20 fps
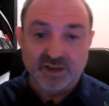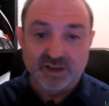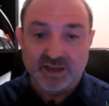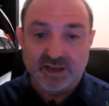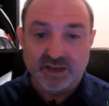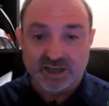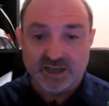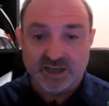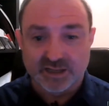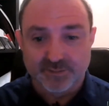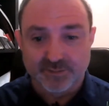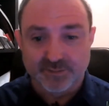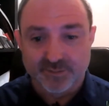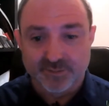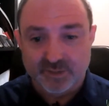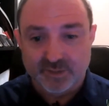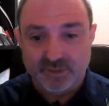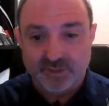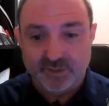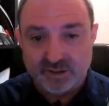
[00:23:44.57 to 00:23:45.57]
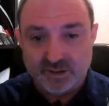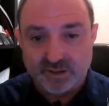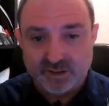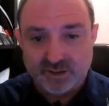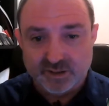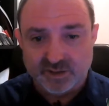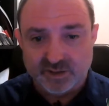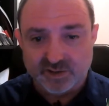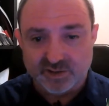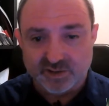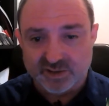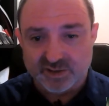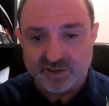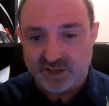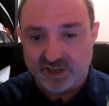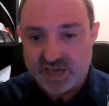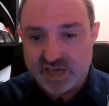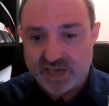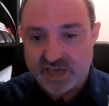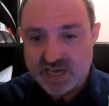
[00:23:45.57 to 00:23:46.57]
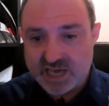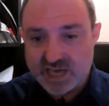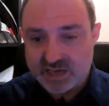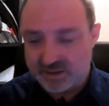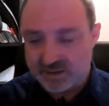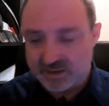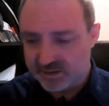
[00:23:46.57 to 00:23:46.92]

because the